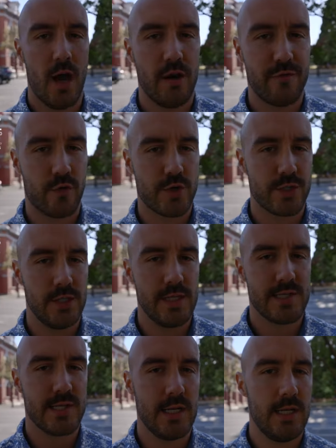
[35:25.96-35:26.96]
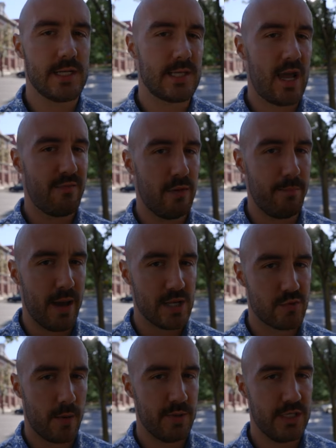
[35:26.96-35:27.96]
Unfortunately, the city doesn't have the
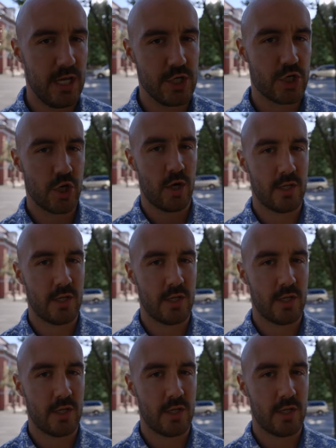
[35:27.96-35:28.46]
best reputation